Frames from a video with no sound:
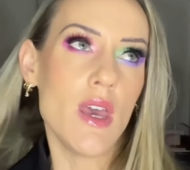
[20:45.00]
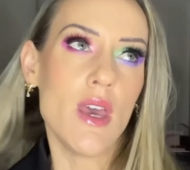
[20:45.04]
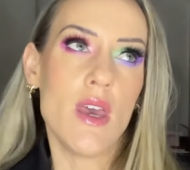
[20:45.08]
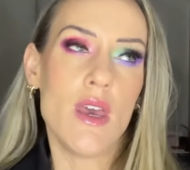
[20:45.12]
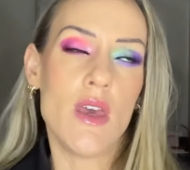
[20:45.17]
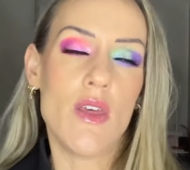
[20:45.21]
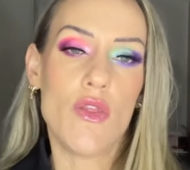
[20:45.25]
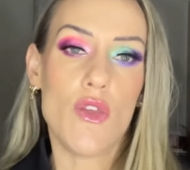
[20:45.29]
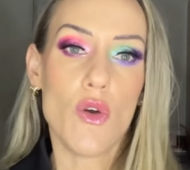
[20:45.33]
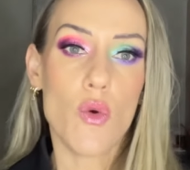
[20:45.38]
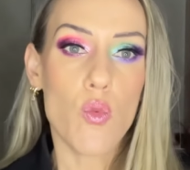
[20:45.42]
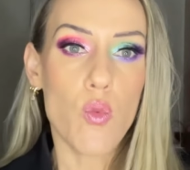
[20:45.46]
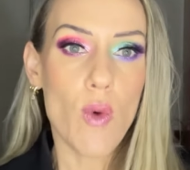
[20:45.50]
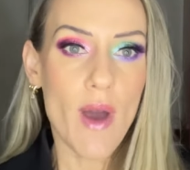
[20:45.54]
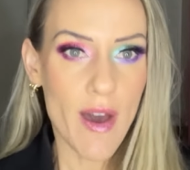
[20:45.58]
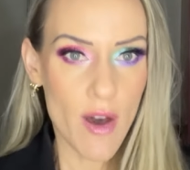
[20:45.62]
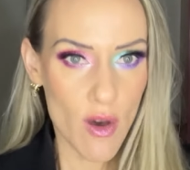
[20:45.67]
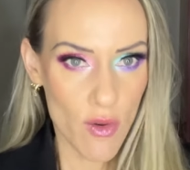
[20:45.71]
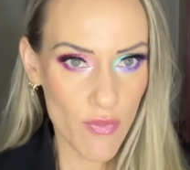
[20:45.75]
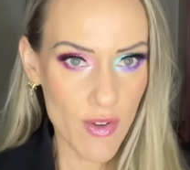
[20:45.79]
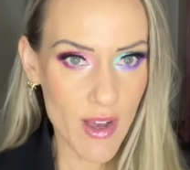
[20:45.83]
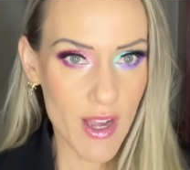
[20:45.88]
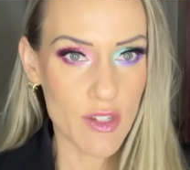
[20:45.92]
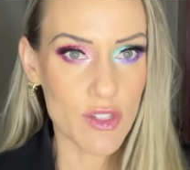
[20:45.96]
the wow
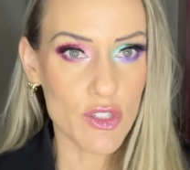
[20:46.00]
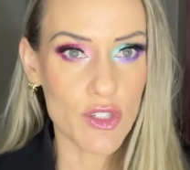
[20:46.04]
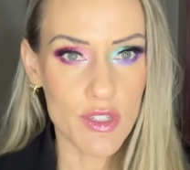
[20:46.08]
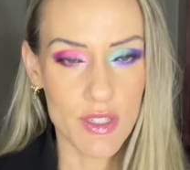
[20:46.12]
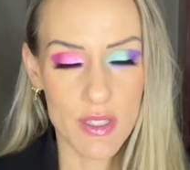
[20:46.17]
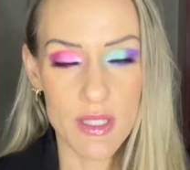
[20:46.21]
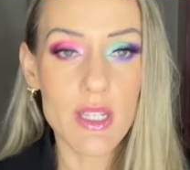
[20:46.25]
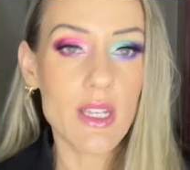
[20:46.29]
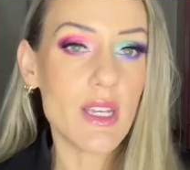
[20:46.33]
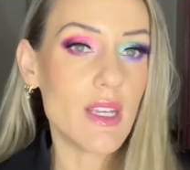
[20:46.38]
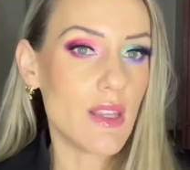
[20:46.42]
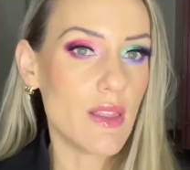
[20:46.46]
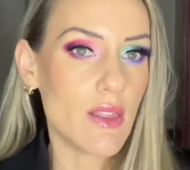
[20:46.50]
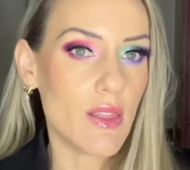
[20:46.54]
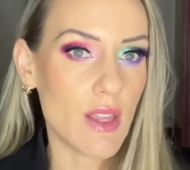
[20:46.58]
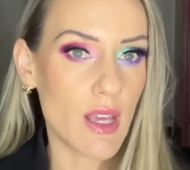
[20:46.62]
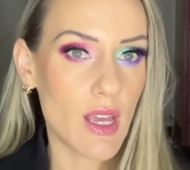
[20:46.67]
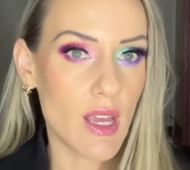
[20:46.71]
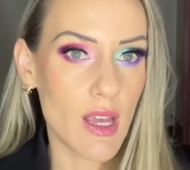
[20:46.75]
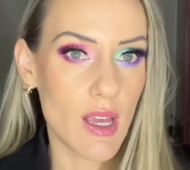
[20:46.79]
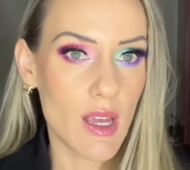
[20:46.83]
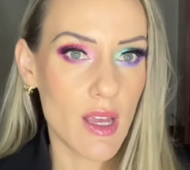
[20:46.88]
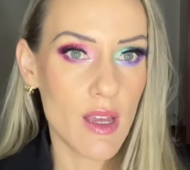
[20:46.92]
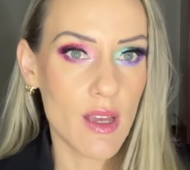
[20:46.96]
factor is in
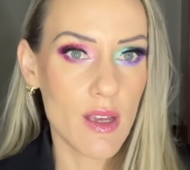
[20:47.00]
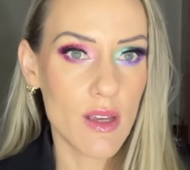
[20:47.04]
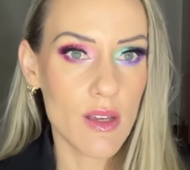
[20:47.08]
the